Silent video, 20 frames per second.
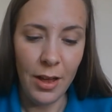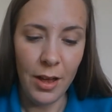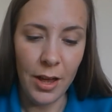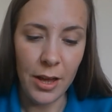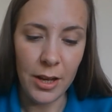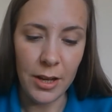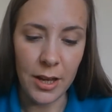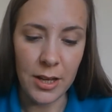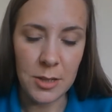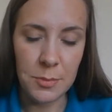
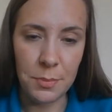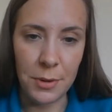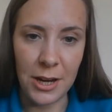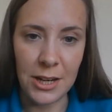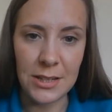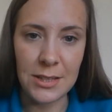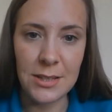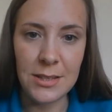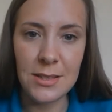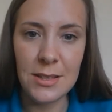I'd like to
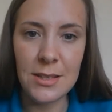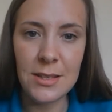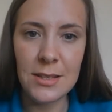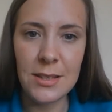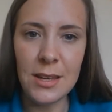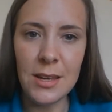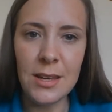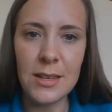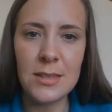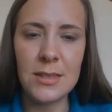practice the
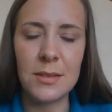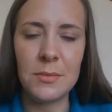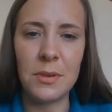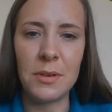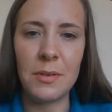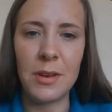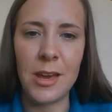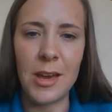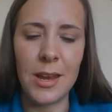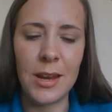signs that we
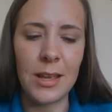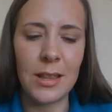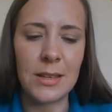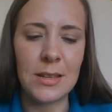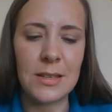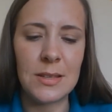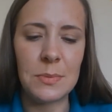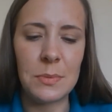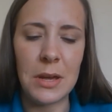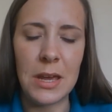were learning
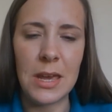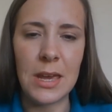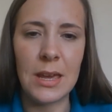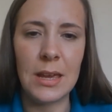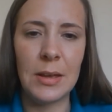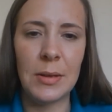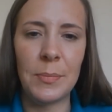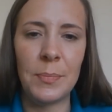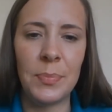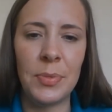this
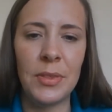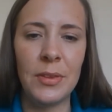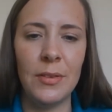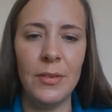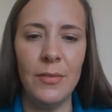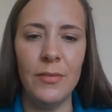week. The